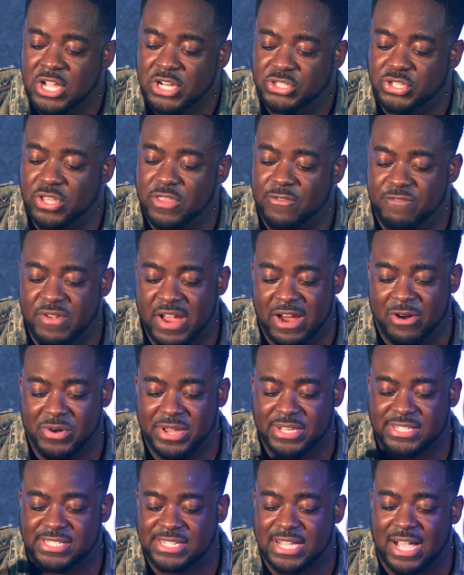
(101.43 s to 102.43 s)
to the
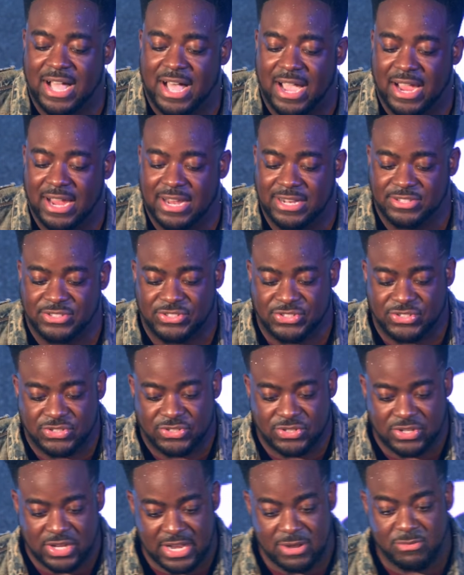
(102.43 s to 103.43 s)
various
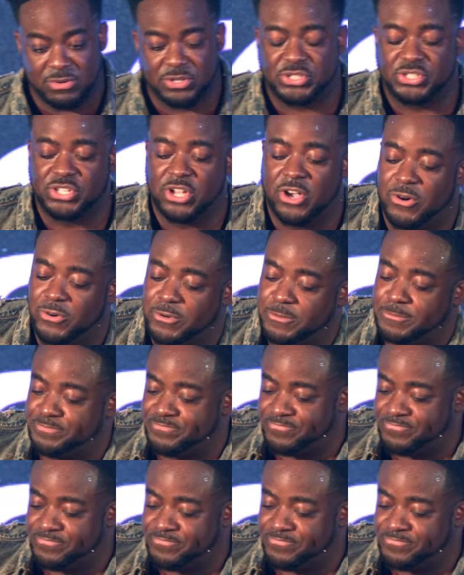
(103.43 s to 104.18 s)
kinds. And it was so.